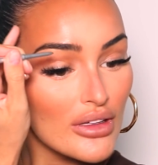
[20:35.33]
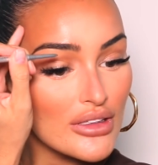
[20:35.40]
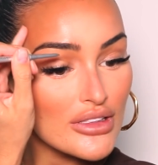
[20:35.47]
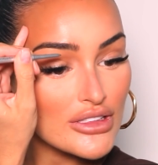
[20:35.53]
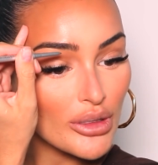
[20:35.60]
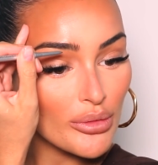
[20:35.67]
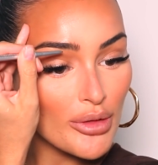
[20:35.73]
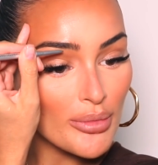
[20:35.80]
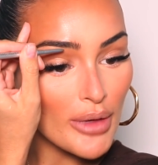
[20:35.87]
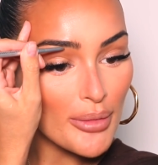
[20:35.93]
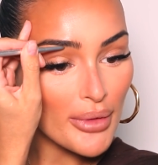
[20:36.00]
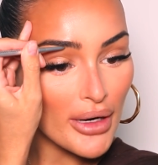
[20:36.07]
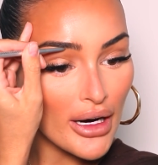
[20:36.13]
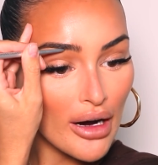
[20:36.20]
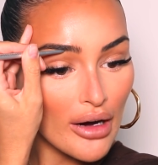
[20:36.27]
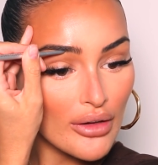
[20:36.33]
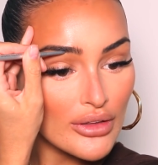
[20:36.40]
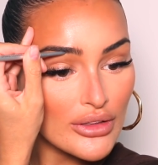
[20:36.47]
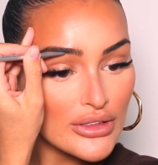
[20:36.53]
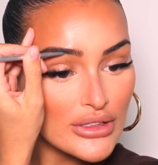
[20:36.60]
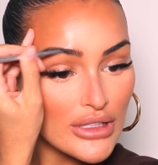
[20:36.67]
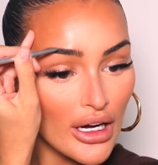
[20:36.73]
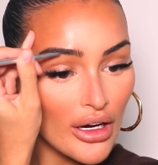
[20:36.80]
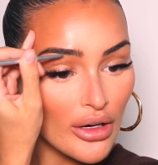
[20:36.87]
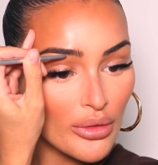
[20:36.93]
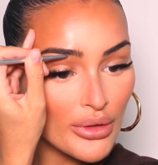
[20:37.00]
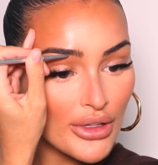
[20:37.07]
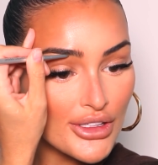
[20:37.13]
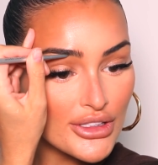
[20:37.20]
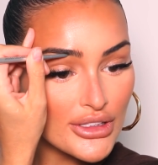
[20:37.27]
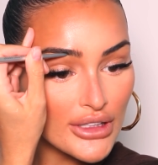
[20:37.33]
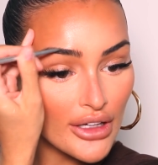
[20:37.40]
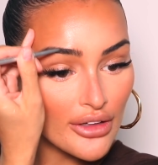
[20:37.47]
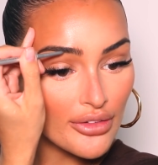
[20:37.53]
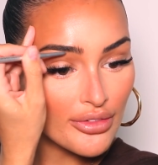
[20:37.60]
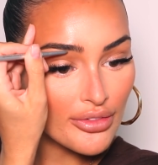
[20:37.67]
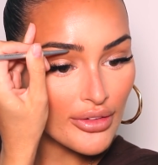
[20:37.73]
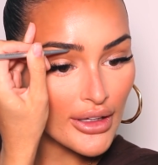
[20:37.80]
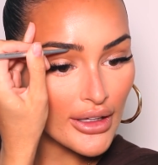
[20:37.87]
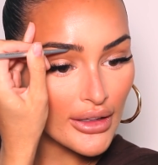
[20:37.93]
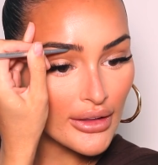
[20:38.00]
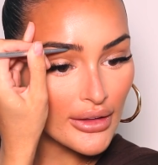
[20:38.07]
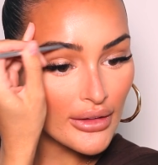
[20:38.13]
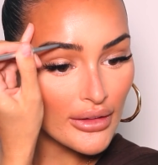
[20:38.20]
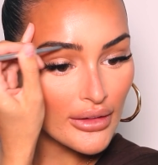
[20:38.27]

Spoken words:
So with my brows, I always just kind of flick